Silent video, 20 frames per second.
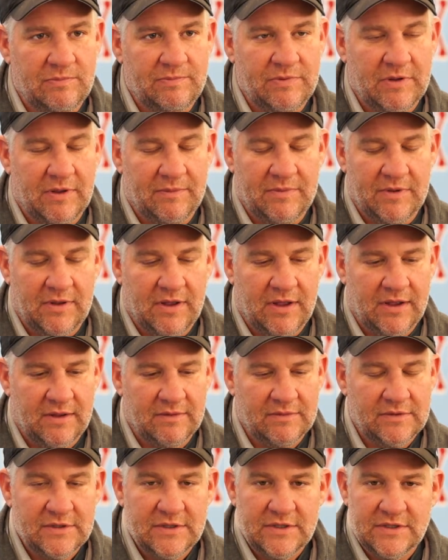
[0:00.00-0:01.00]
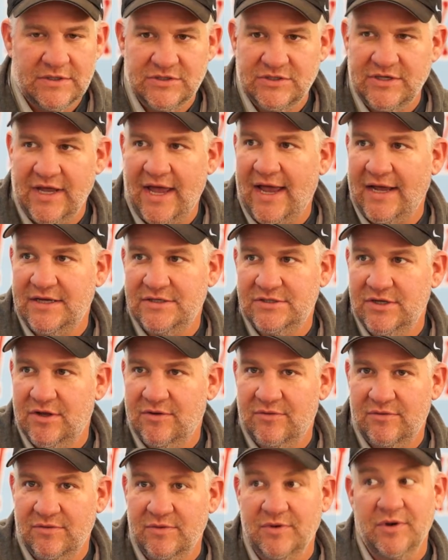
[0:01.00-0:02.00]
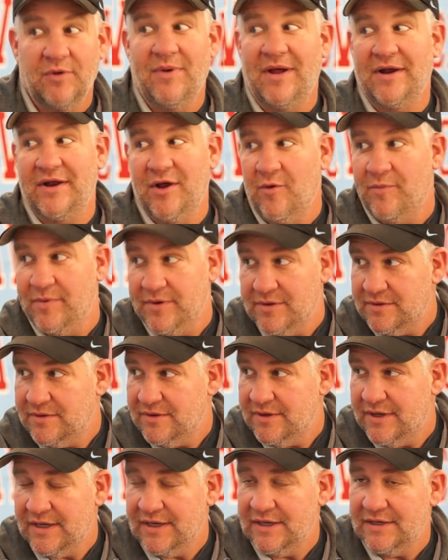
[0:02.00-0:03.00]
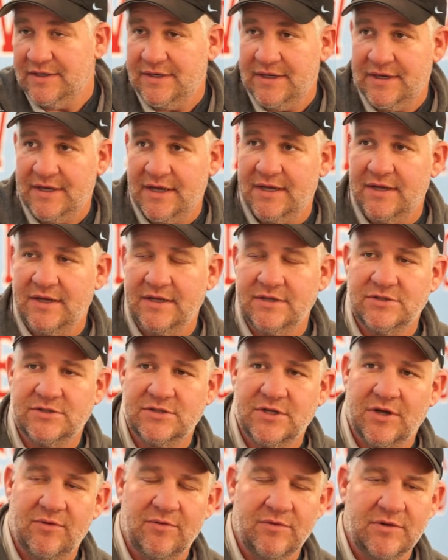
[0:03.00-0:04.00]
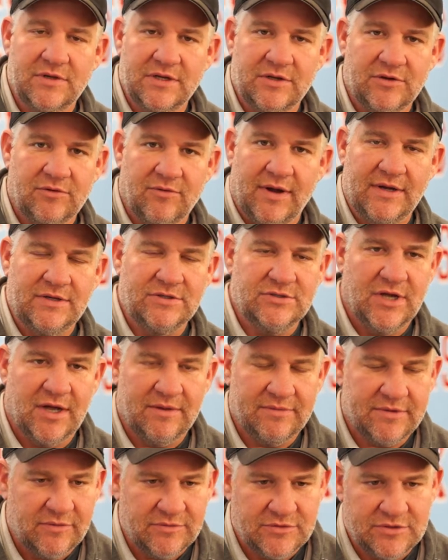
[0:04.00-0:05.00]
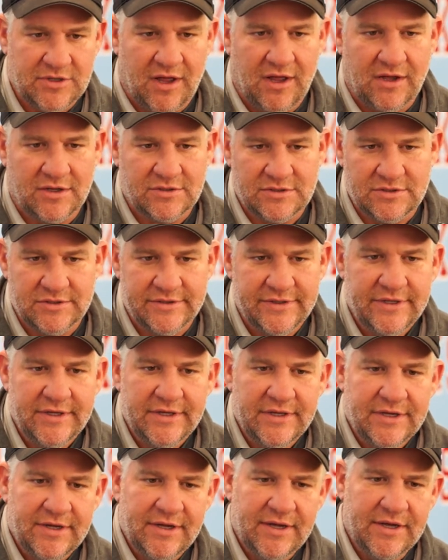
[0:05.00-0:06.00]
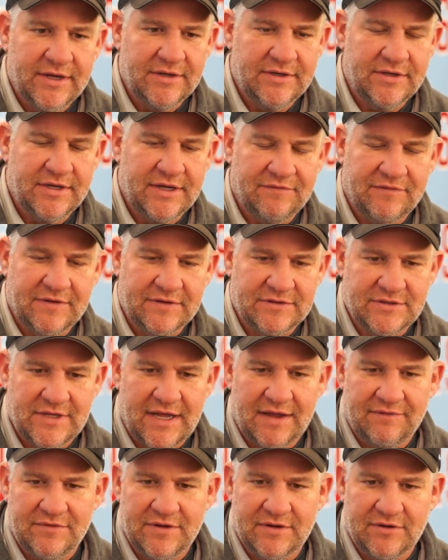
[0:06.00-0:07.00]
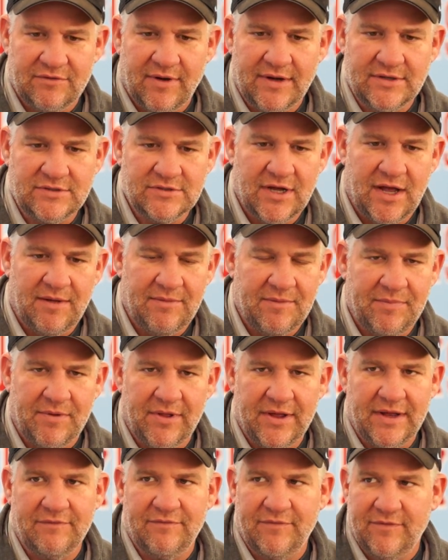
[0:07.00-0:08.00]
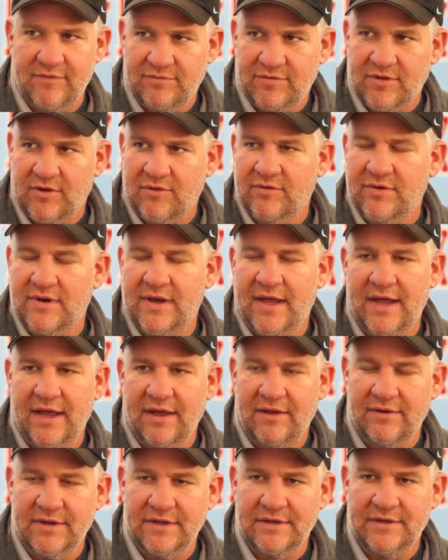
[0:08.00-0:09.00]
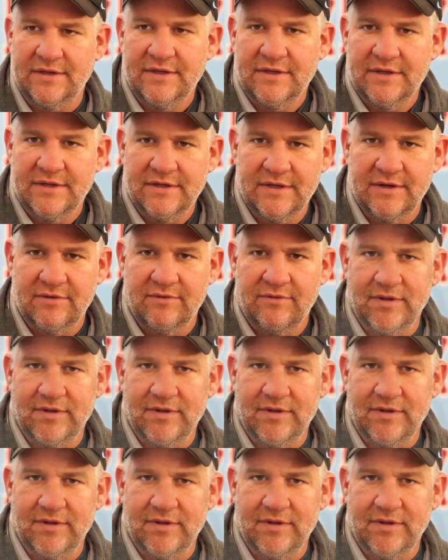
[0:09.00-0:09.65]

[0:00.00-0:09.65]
those sacks, you know, there was nobody open, and so we did a great job. Coach Cox and defense staff did a great job of planning for the 3rd down and did a